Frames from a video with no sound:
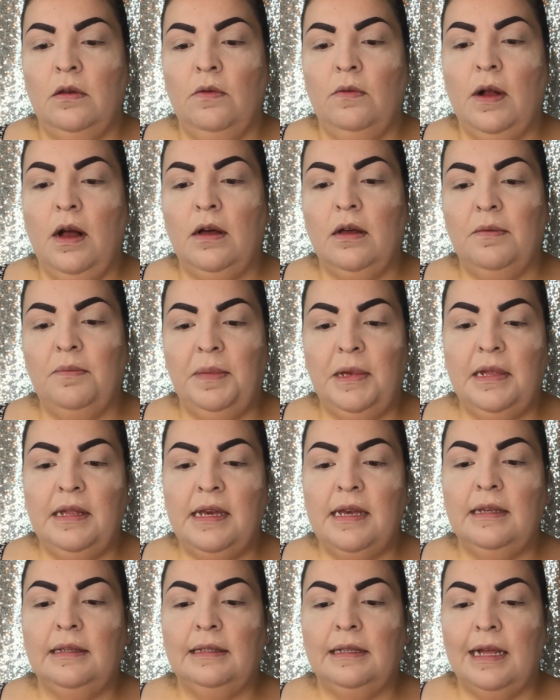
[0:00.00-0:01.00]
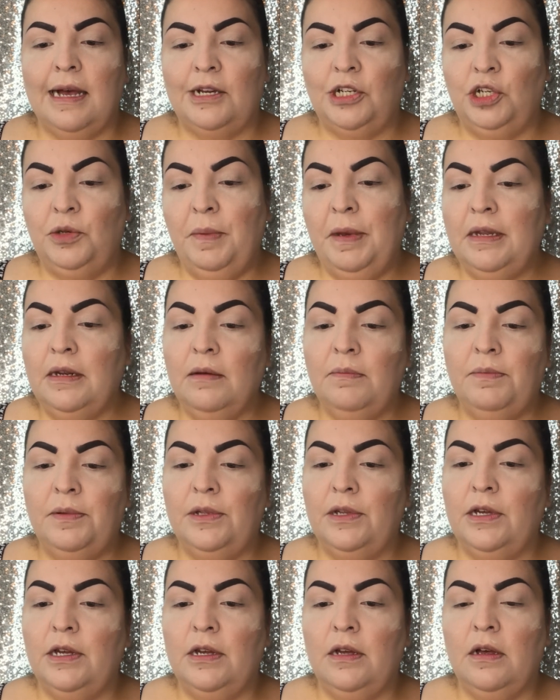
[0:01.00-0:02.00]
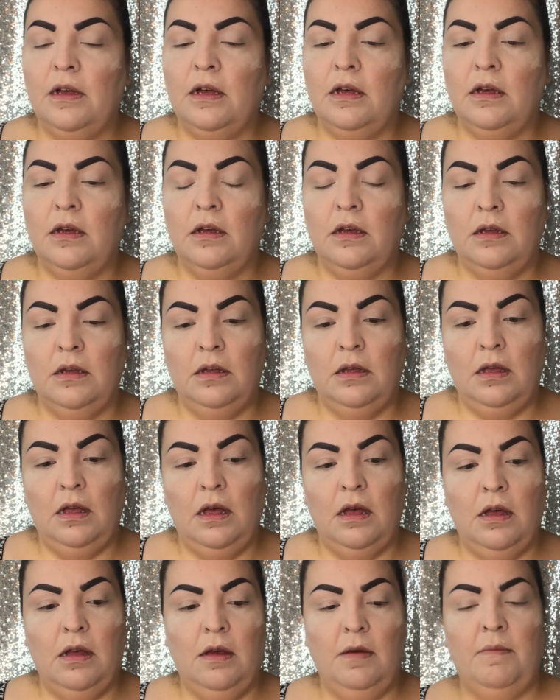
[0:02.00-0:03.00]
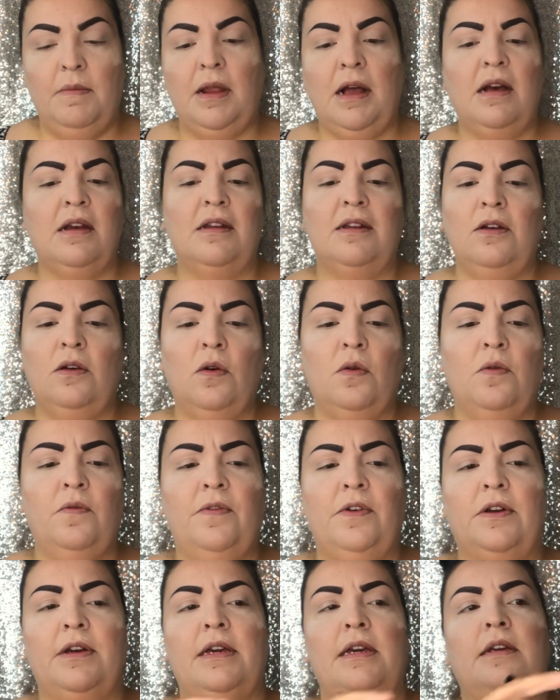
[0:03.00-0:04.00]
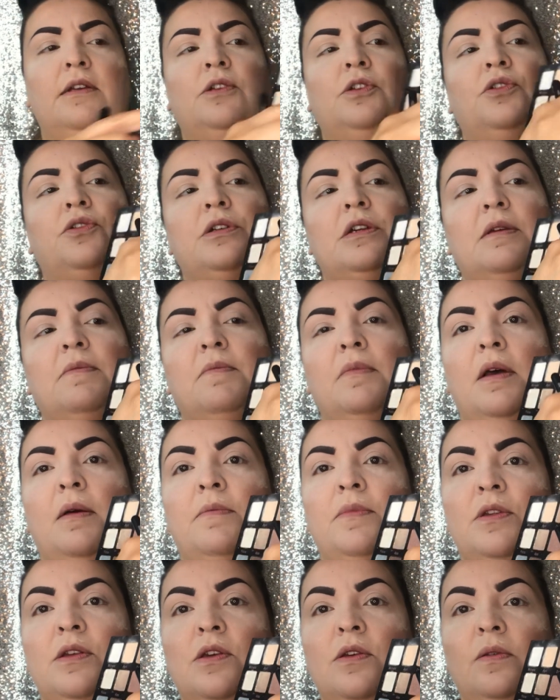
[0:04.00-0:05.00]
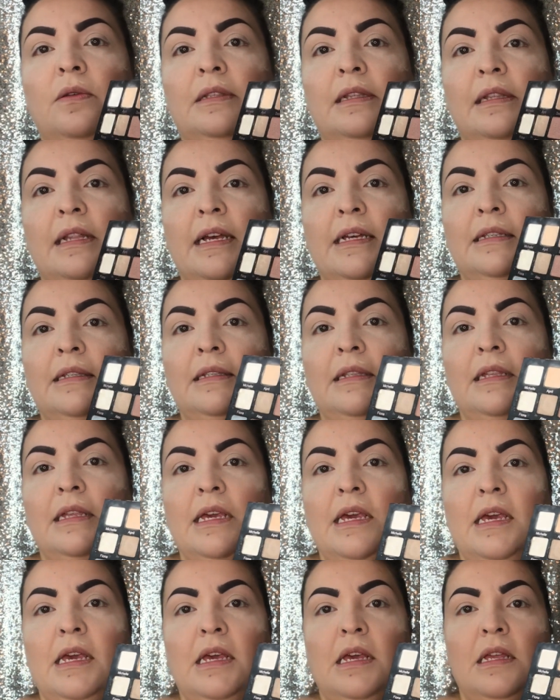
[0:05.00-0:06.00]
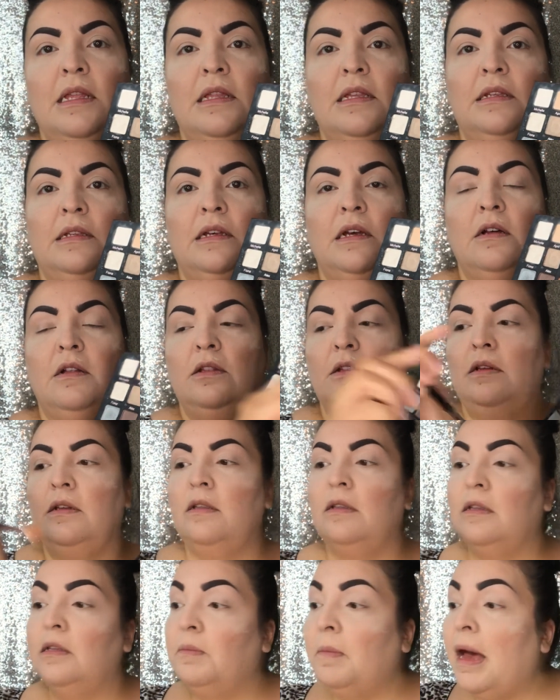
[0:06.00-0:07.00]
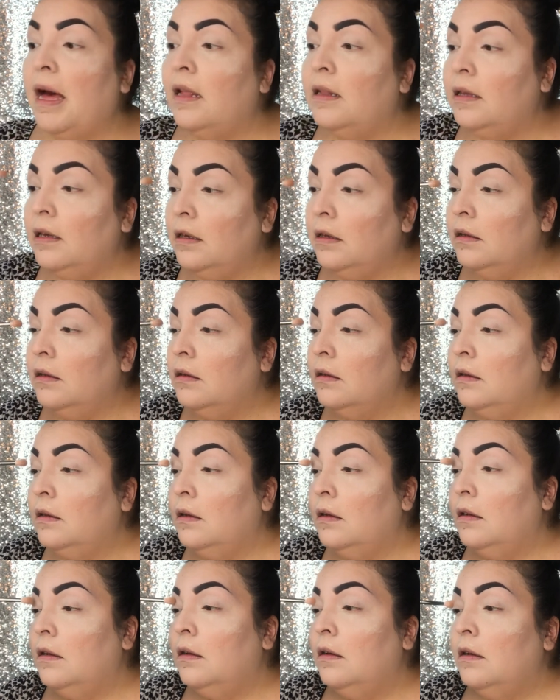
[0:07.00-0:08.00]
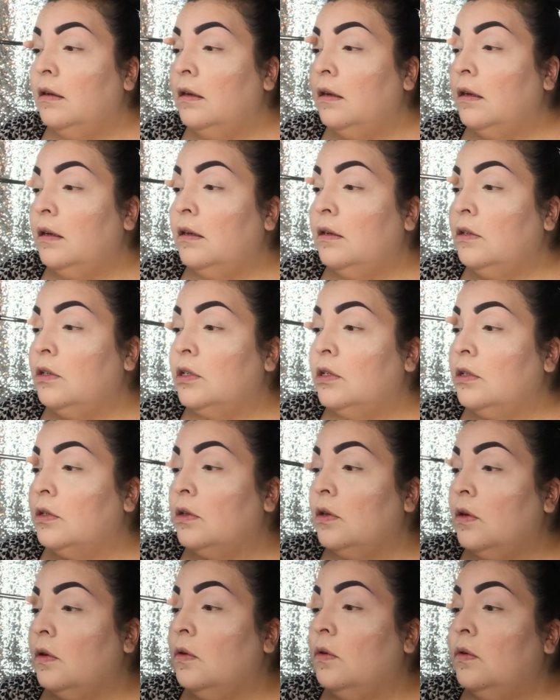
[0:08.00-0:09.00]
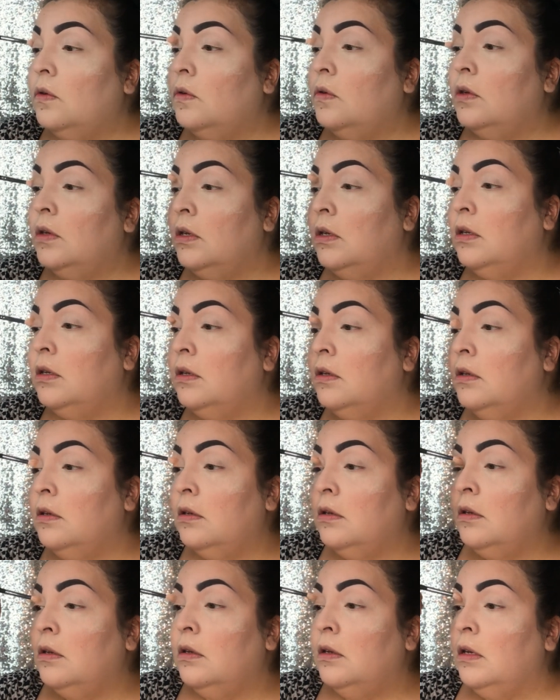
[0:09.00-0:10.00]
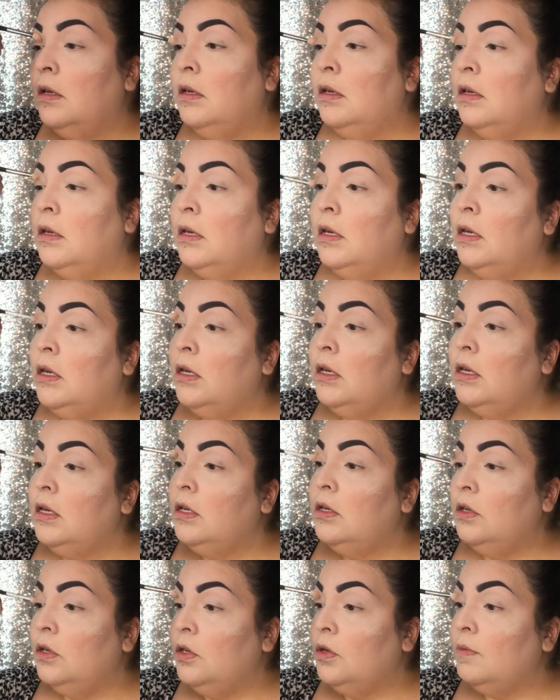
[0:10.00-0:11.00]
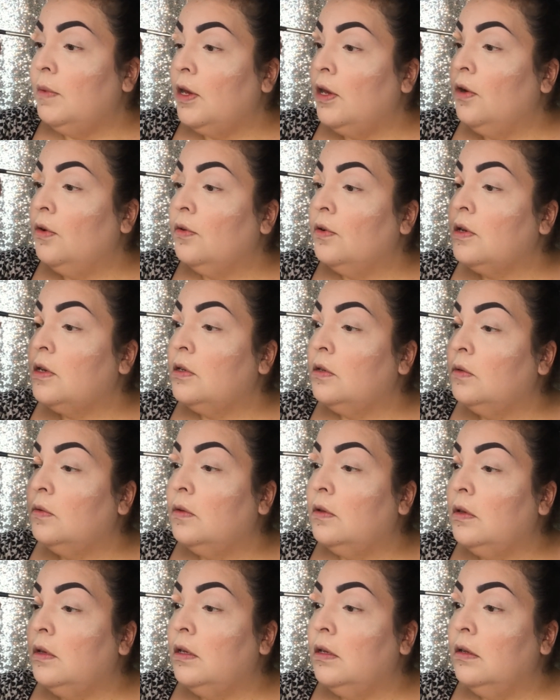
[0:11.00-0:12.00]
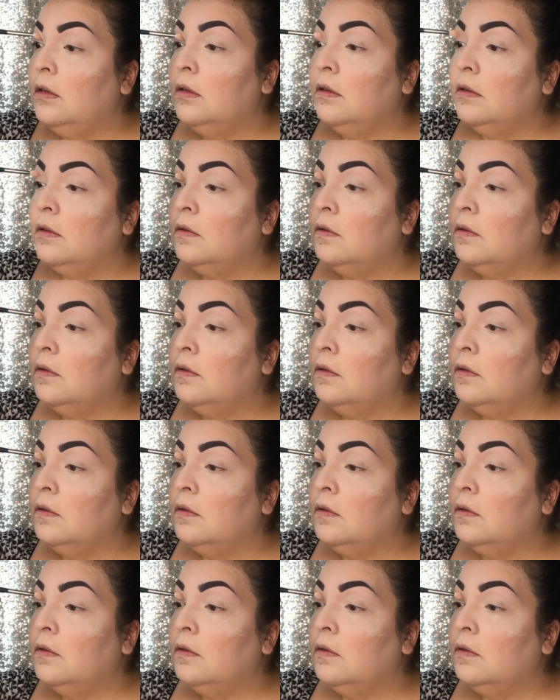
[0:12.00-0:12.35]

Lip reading: rockabilly / pinup look. I'm not gonna go very extreme. I'm gonna use Leslie in this palette and just go into my crease with it.